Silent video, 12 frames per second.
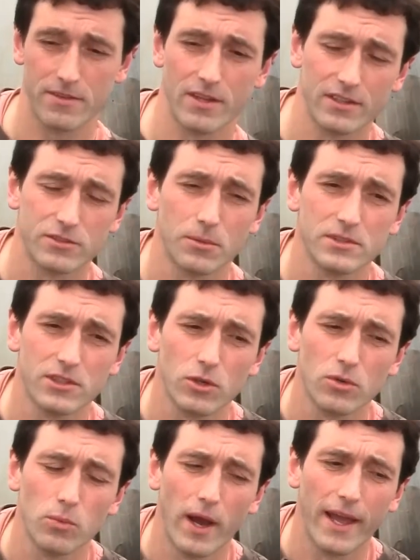That's always a
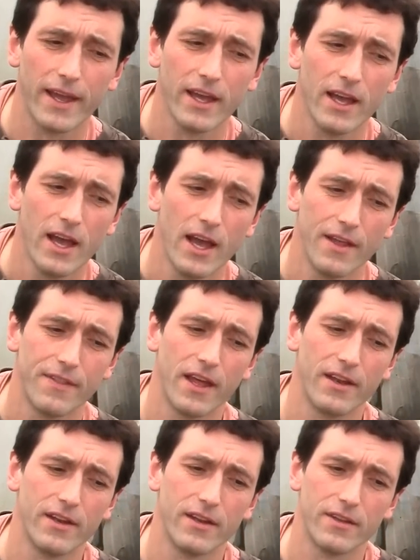good way.
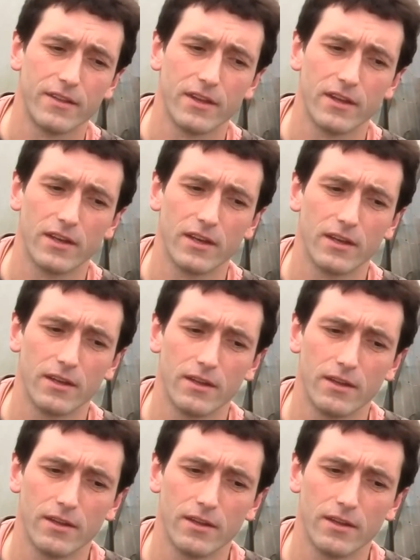Then the